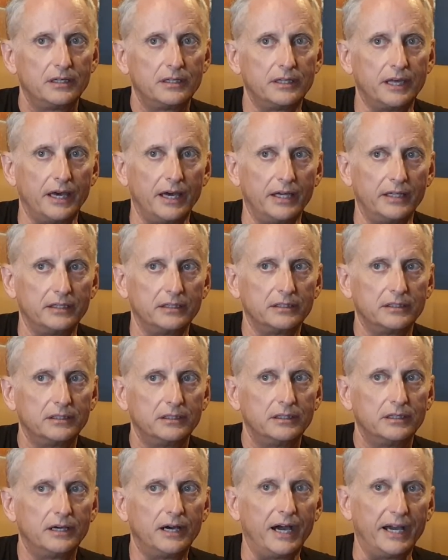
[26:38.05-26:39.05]
that
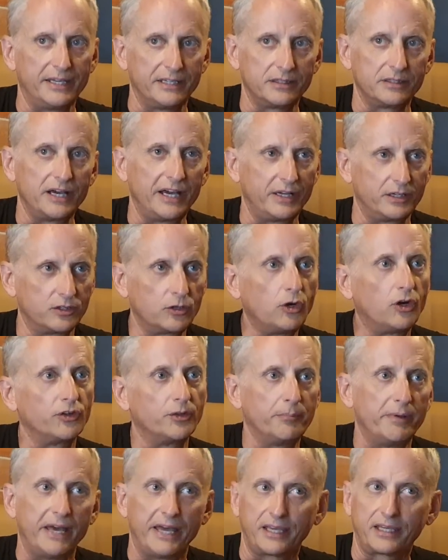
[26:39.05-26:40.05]
I, I called
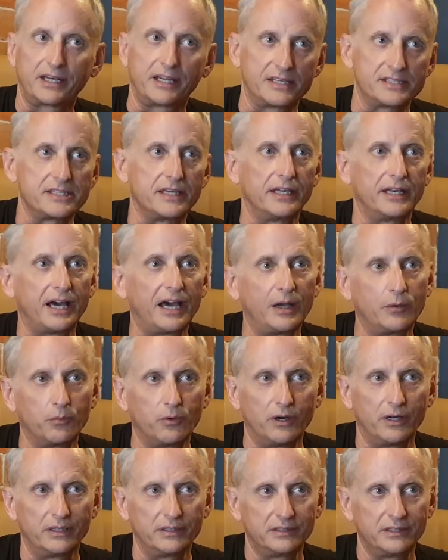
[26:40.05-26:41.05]
the bank and I said I
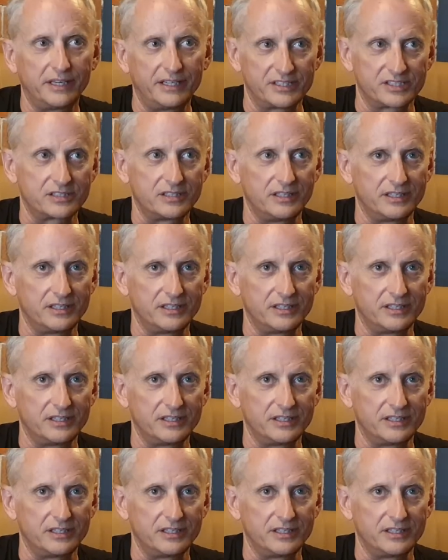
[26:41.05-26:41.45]
want it's,